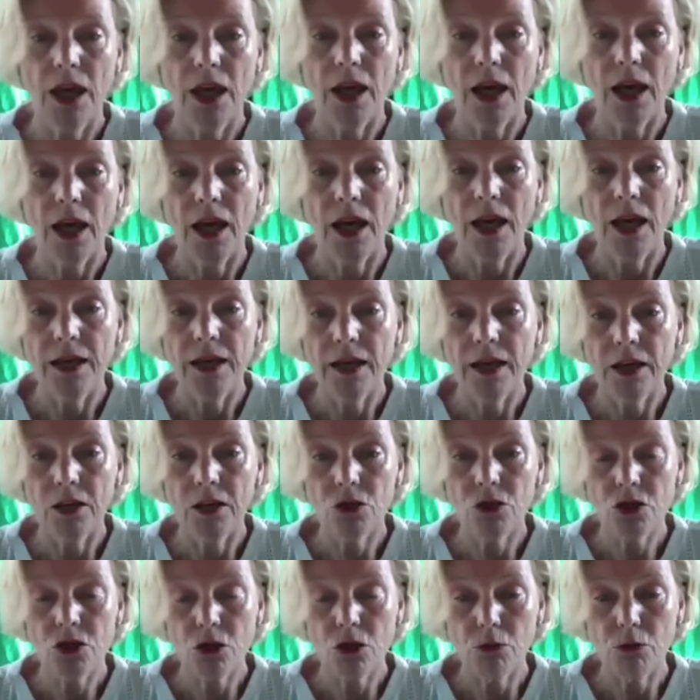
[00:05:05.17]
I
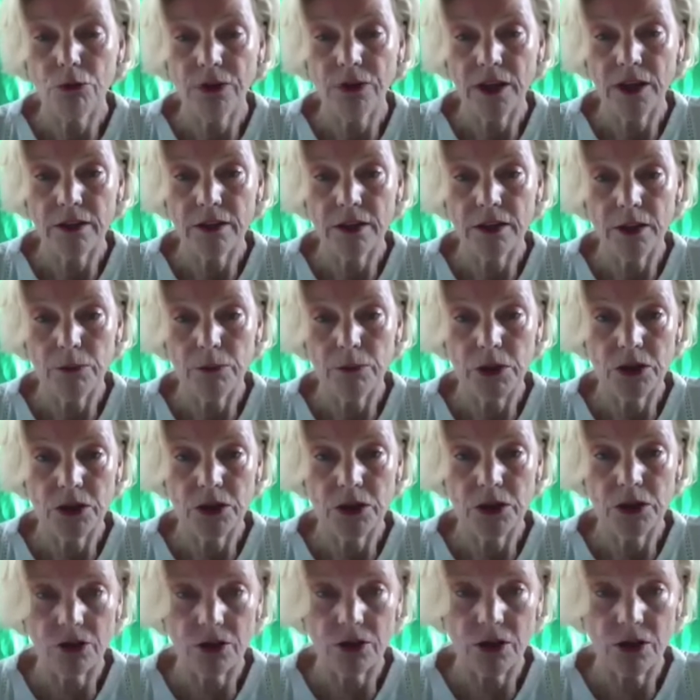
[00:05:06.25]
also felt
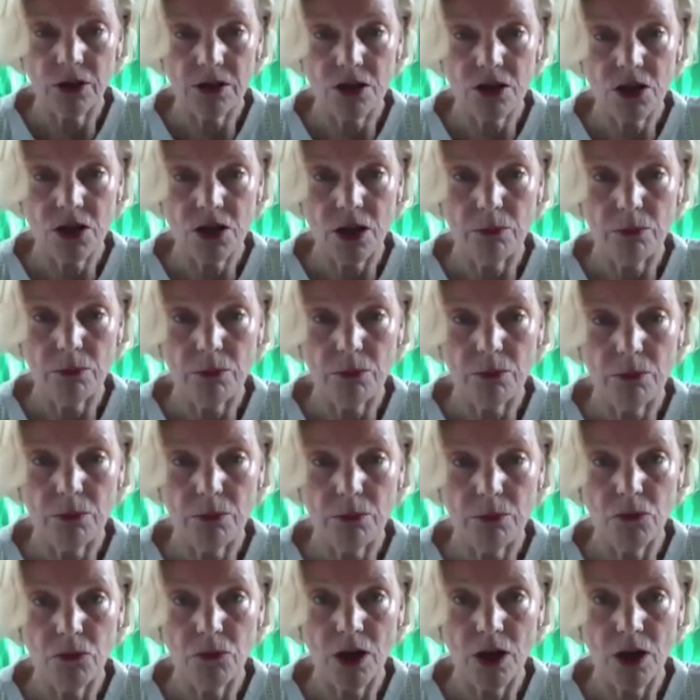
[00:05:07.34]
limited at the same time.